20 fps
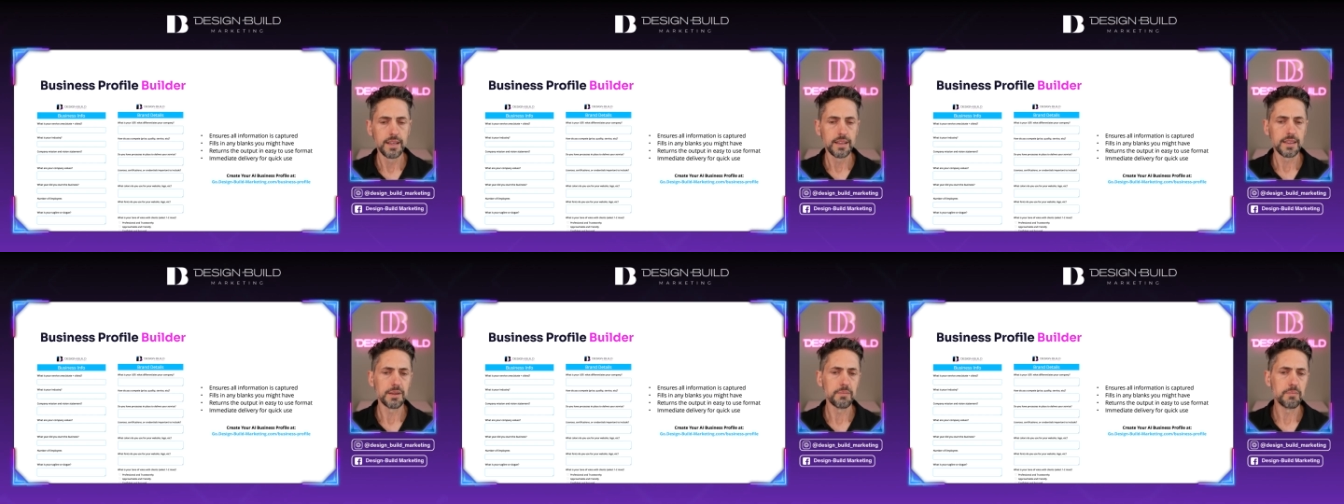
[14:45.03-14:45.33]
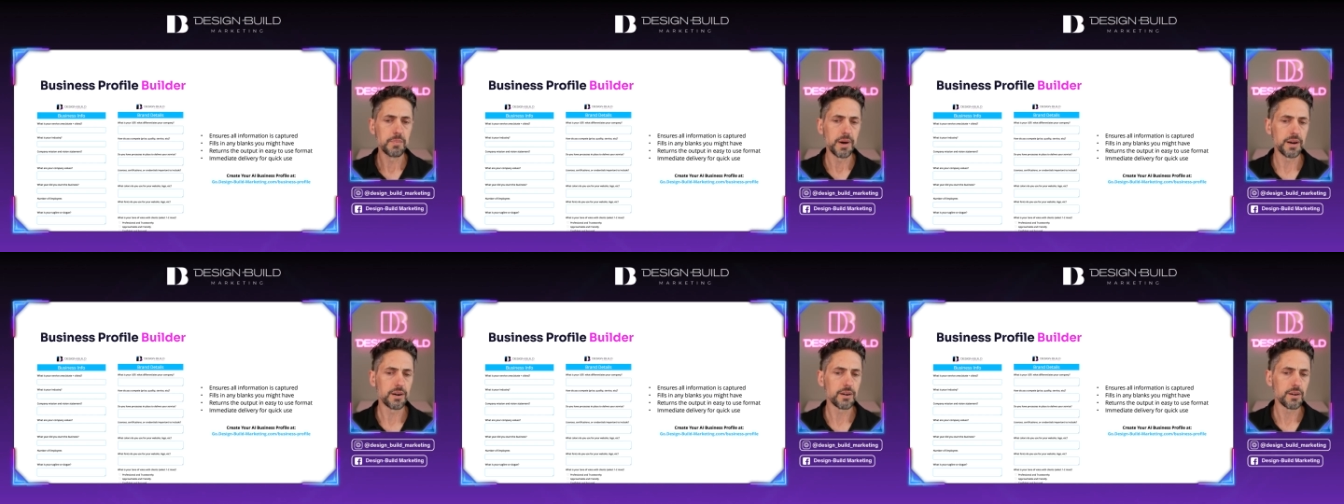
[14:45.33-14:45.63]
the
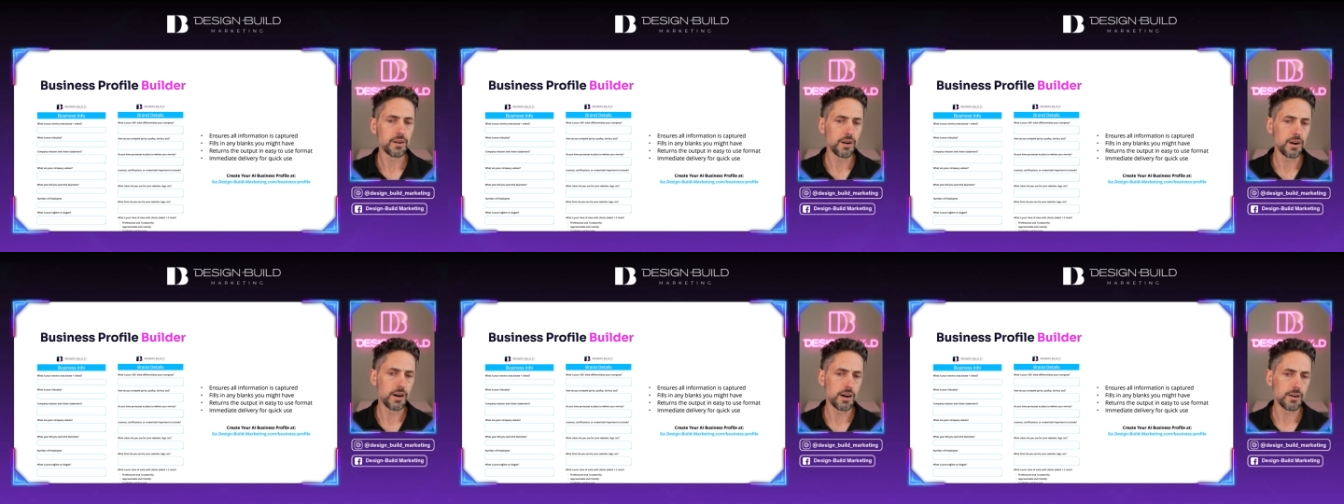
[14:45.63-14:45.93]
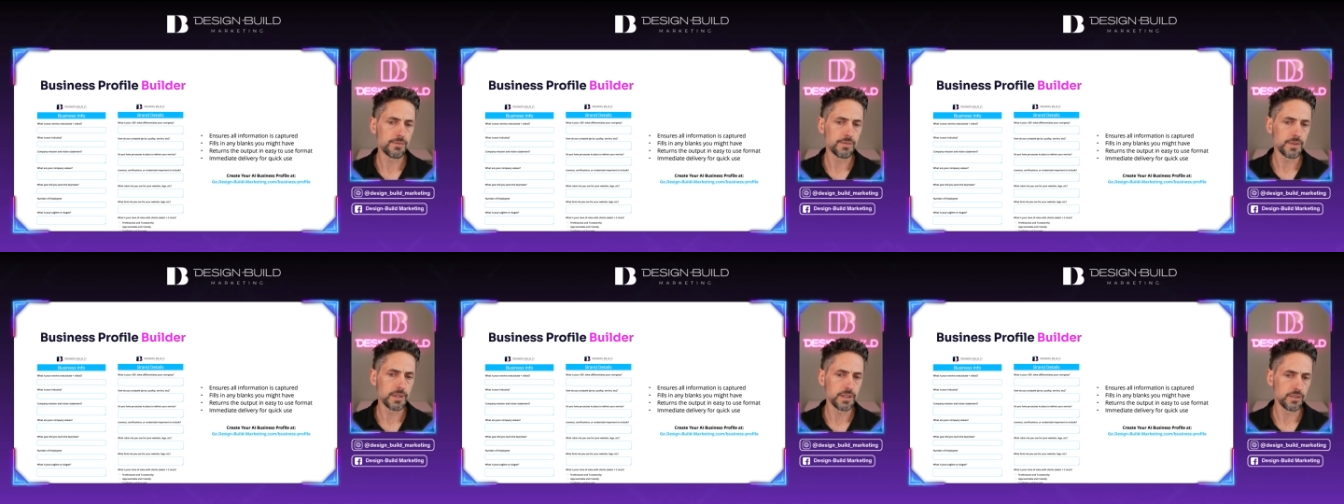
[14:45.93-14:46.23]
better
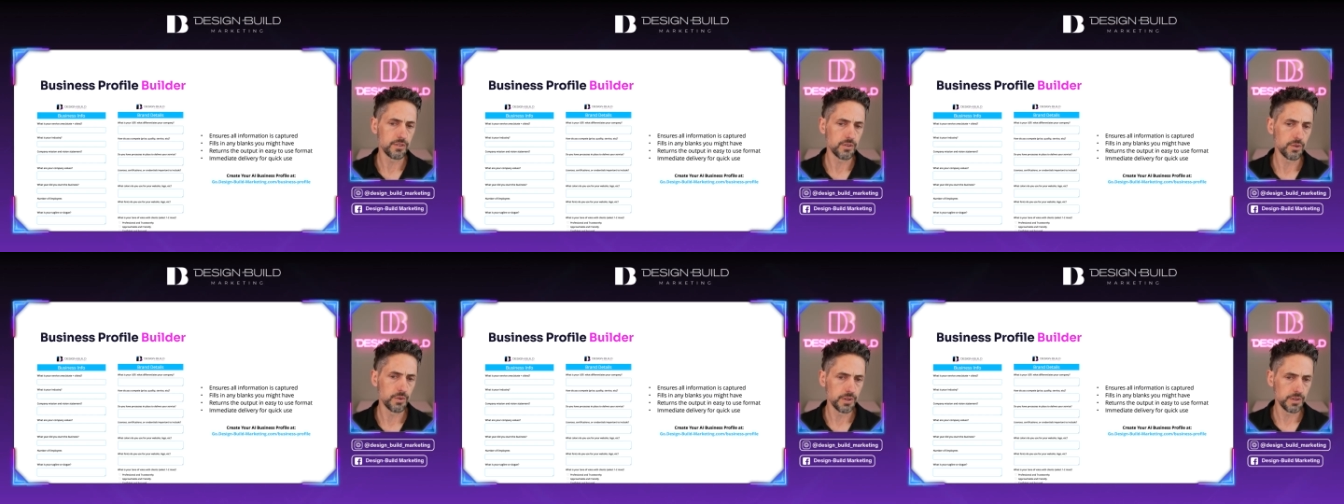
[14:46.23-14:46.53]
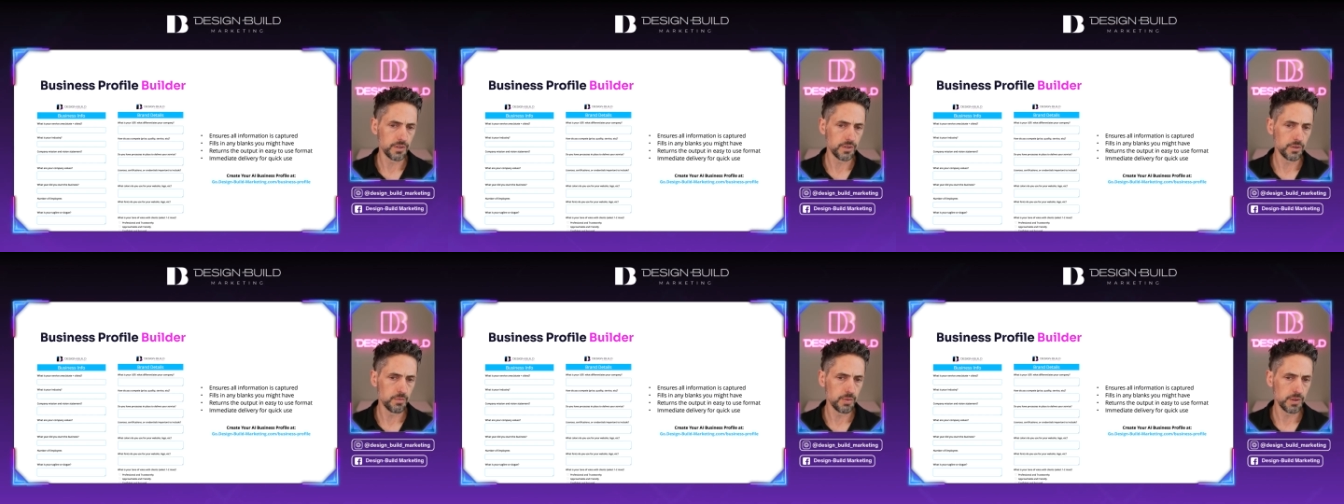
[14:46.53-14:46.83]
off it is
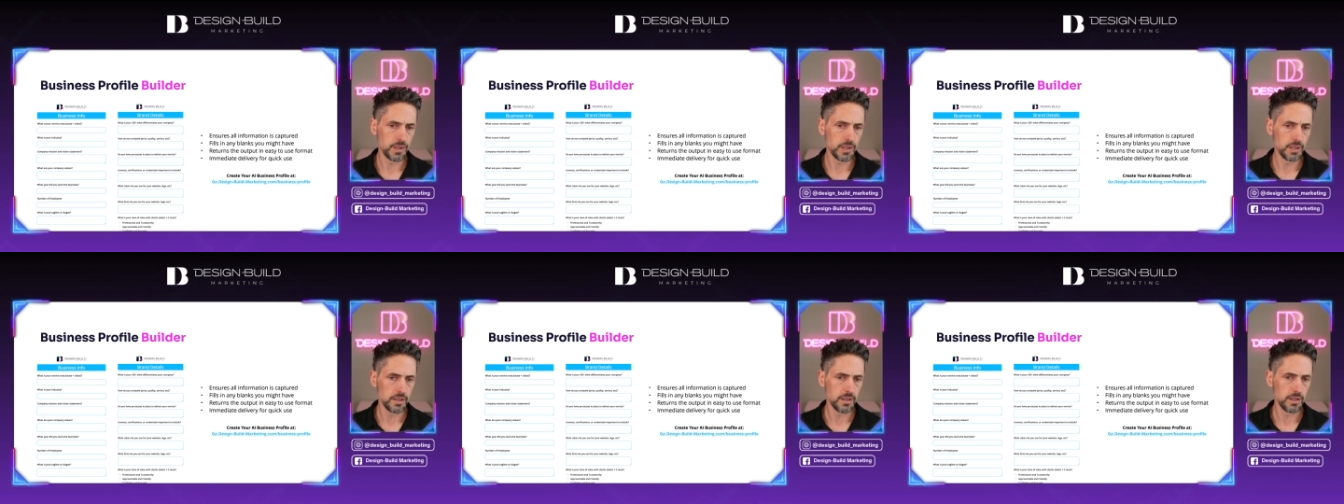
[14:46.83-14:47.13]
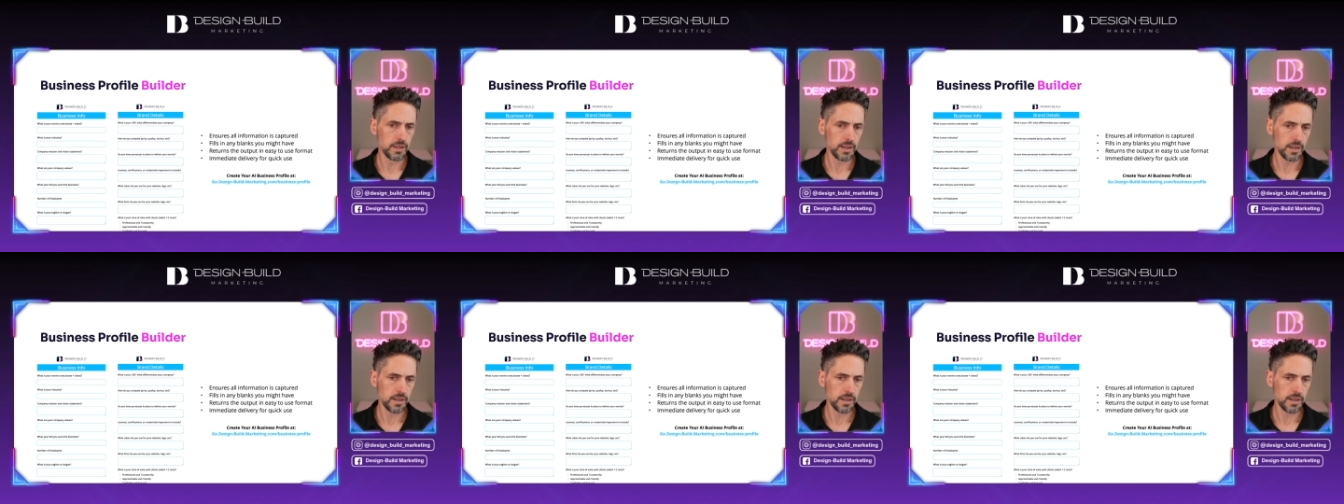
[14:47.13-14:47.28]
going to be